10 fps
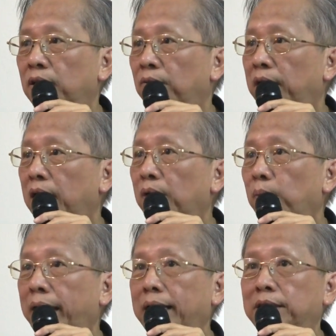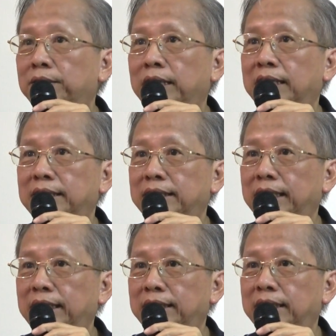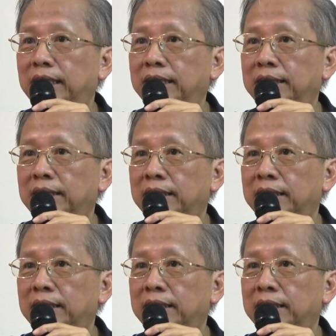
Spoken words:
When I went into that cessation,